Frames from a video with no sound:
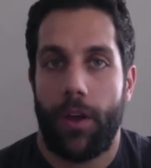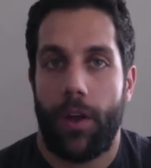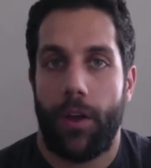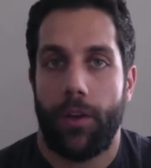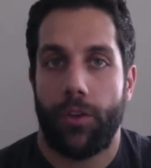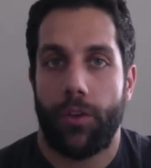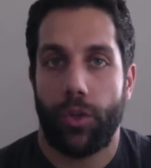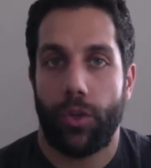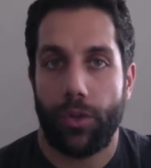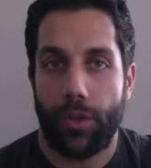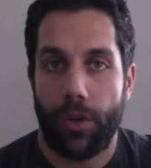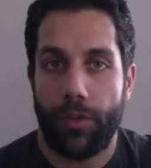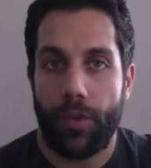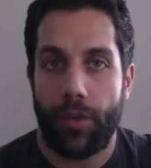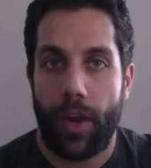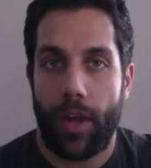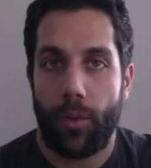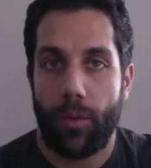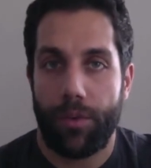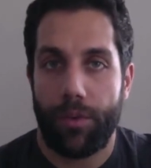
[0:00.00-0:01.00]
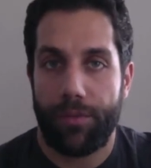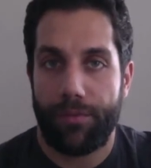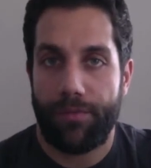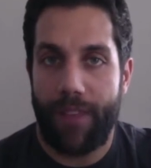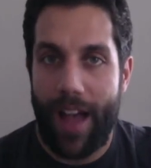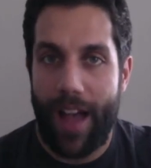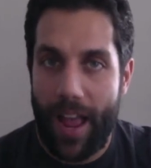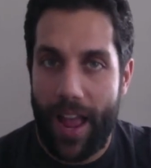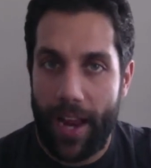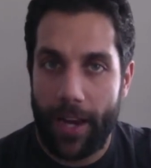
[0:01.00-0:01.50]
Shouldered overhead were
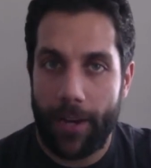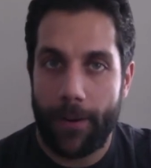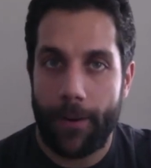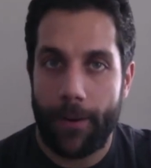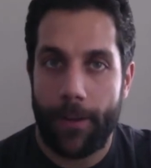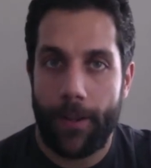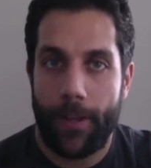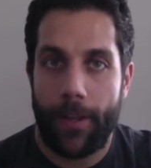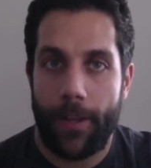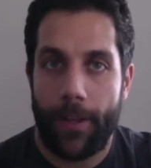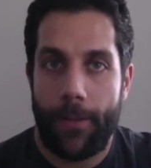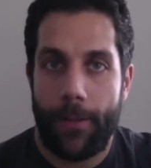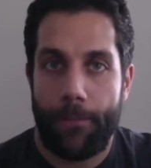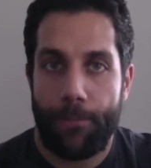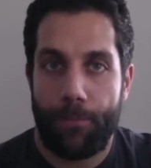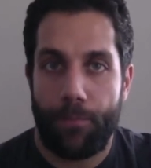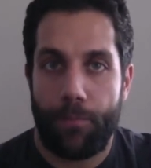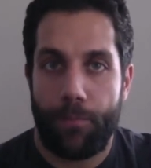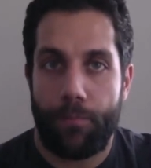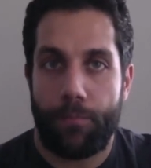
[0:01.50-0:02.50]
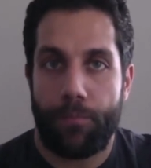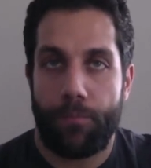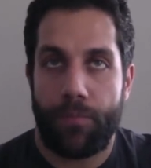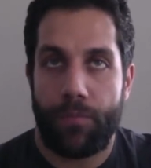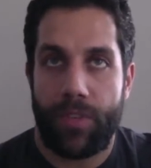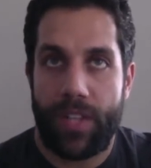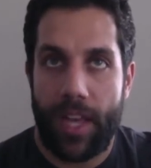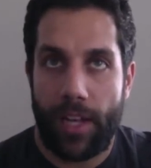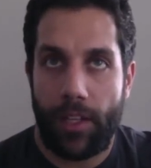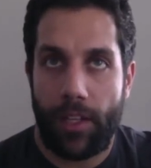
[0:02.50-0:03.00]
fine.
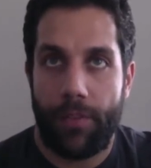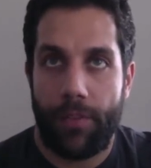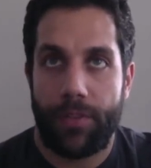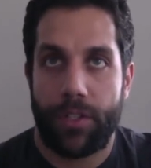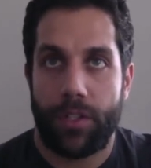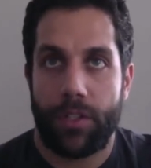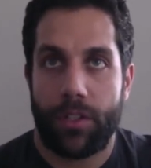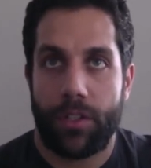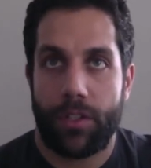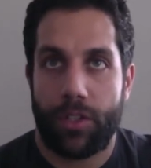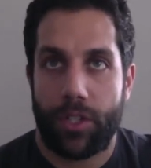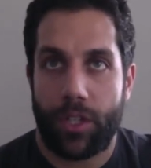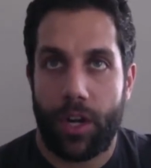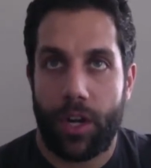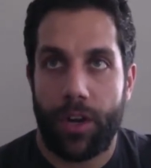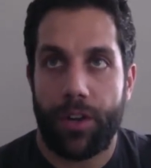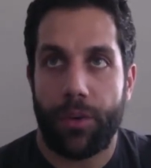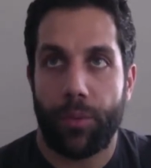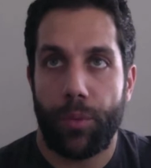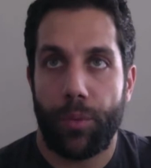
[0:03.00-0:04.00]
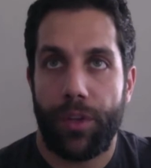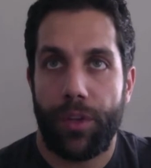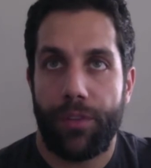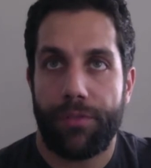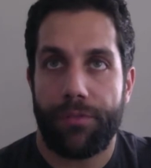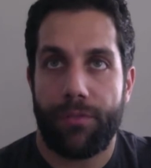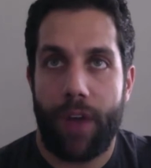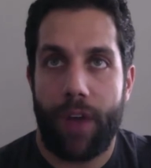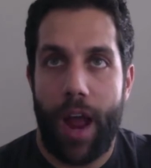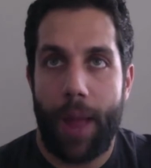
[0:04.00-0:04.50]
Deadlifts started to really
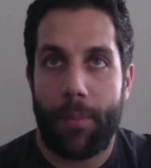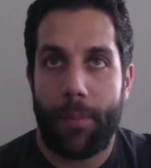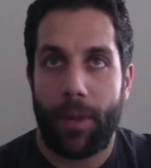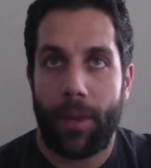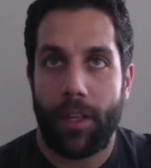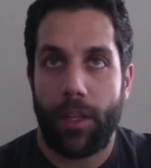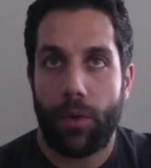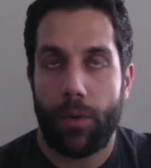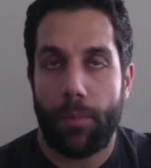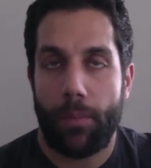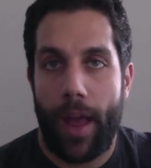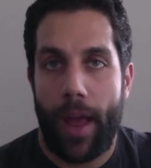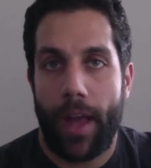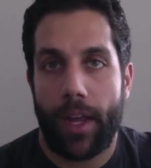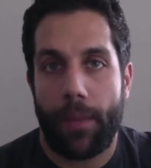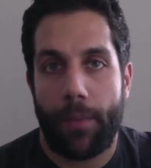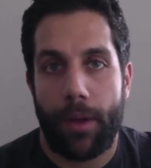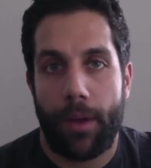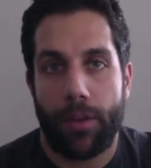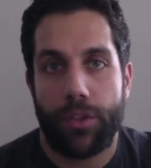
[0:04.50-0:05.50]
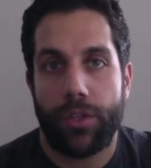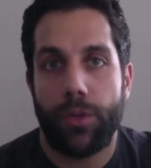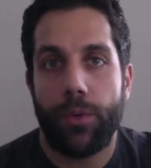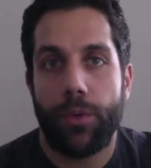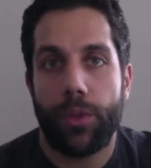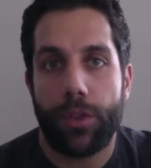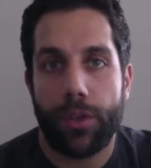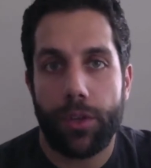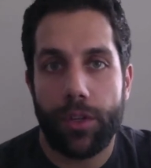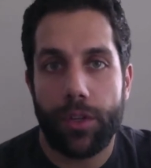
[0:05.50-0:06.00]
fry my lower back about
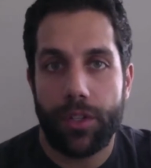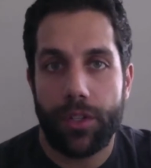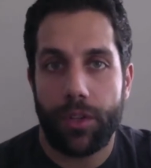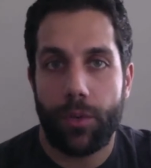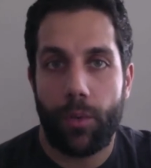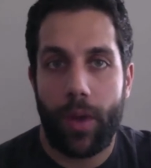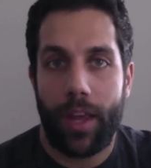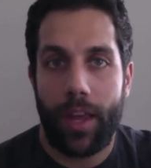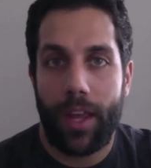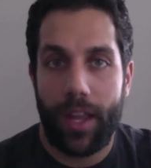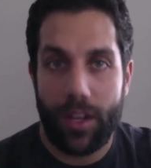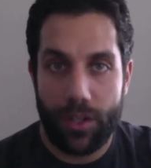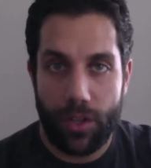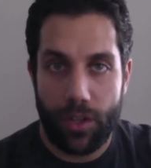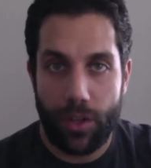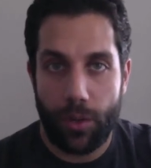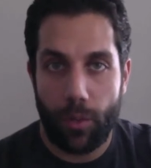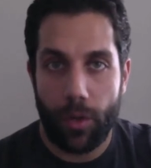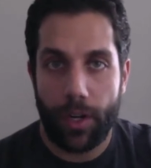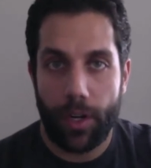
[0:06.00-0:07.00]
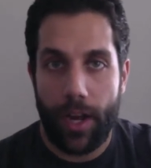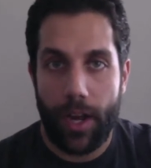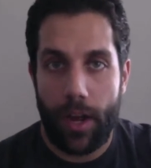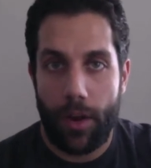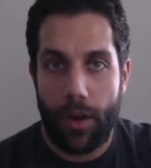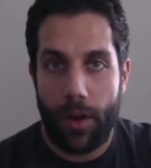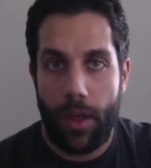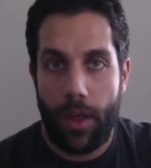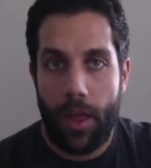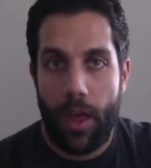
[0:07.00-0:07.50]
2/3 of the way into the
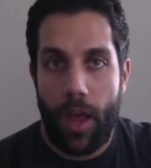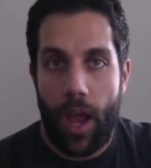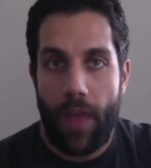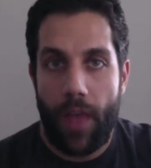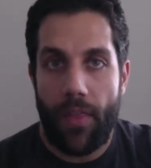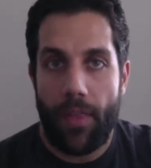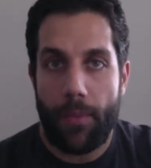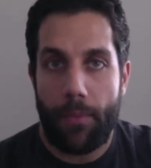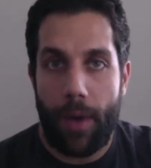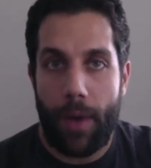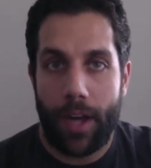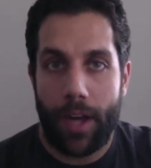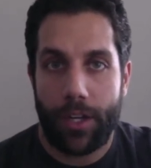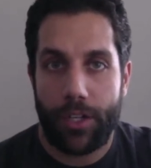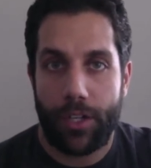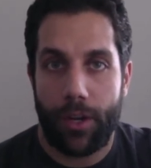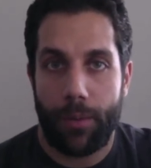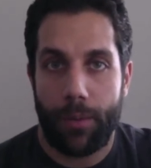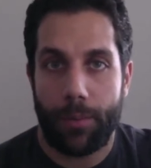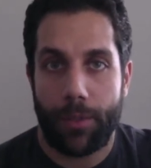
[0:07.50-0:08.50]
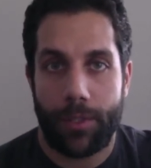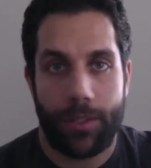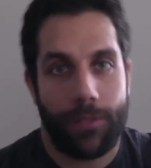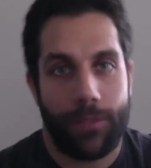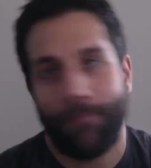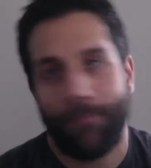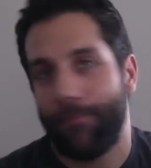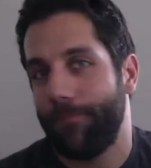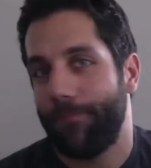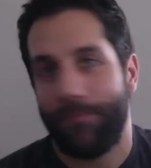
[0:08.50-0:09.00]
workout, and then the box
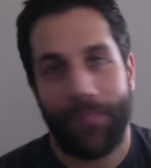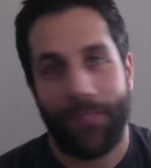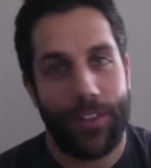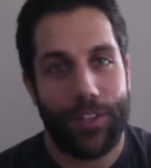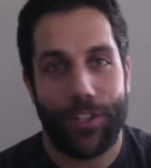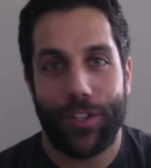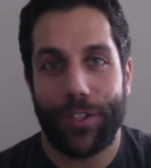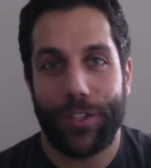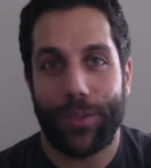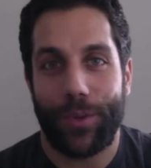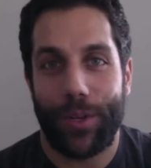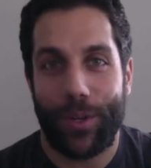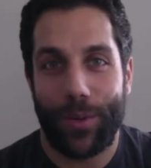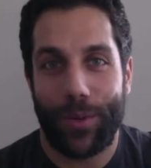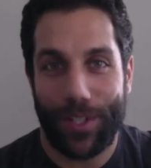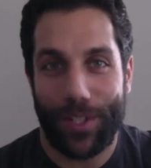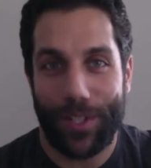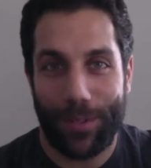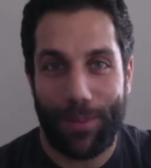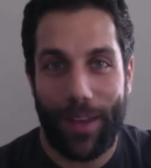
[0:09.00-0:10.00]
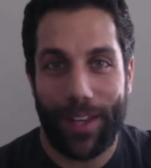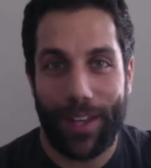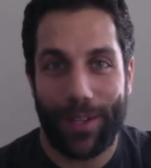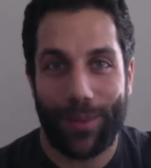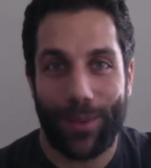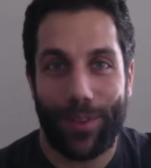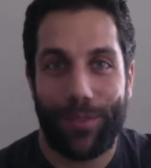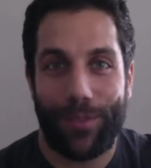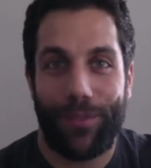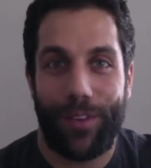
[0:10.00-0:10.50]
jumps, it's just what you expect
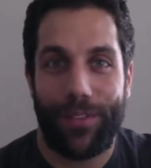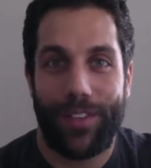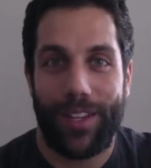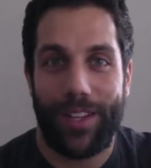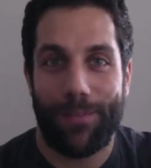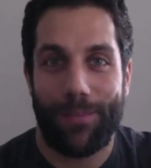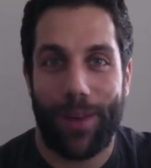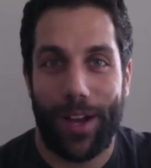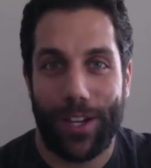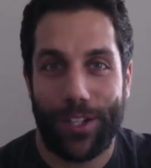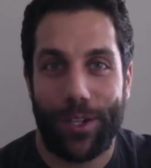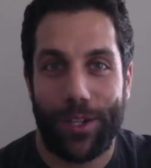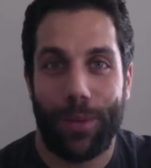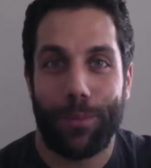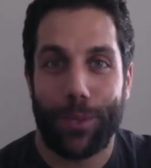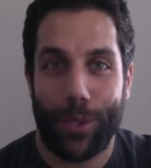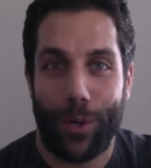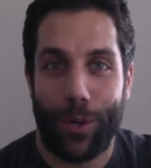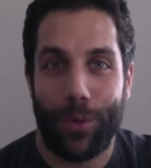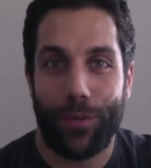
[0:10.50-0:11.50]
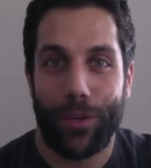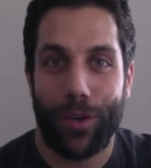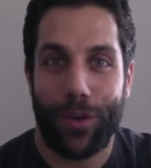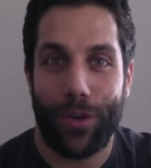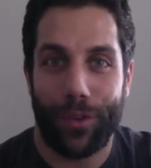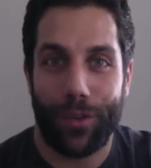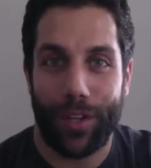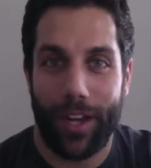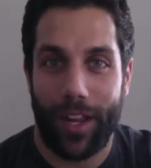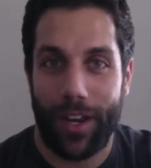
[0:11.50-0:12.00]
with 15 box jumps over and
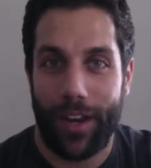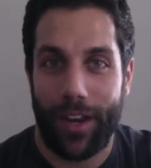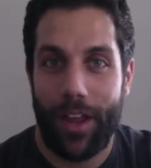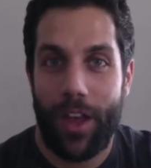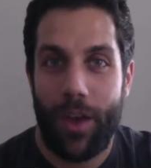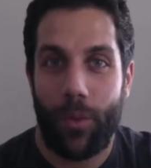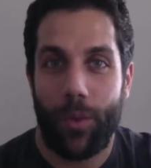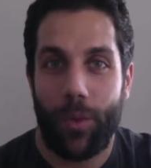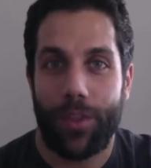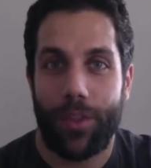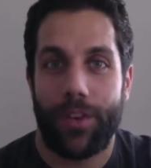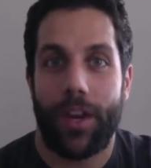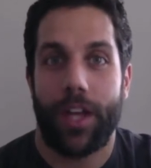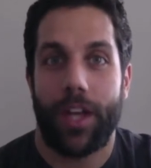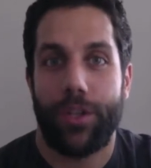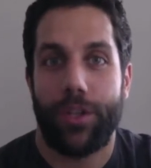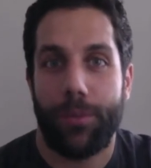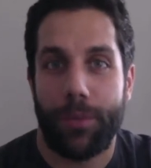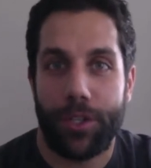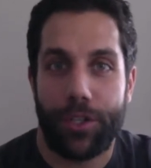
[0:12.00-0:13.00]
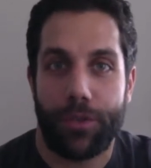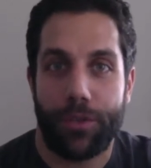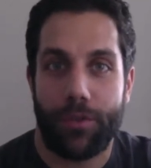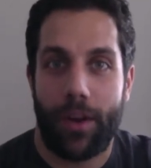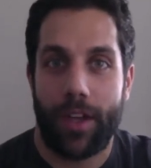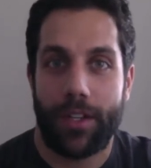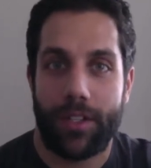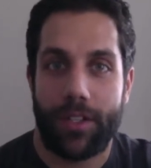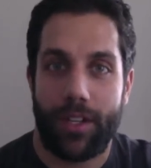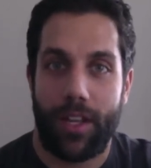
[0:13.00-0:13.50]
over again with not too much
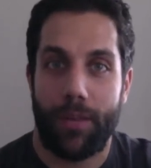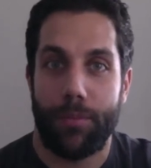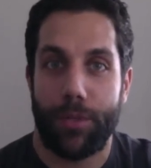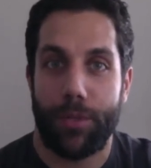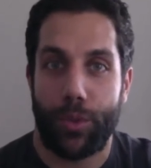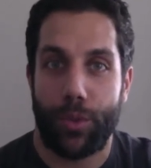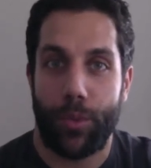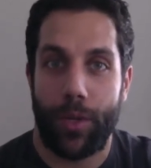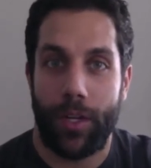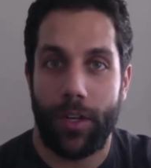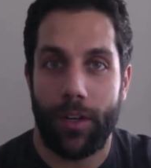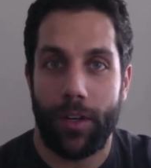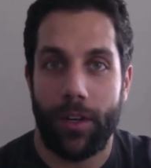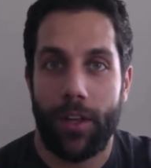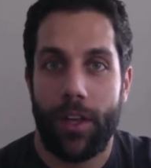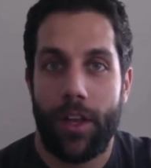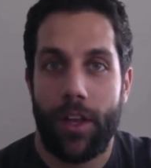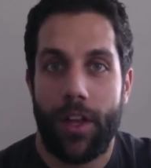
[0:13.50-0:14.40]
rest in between.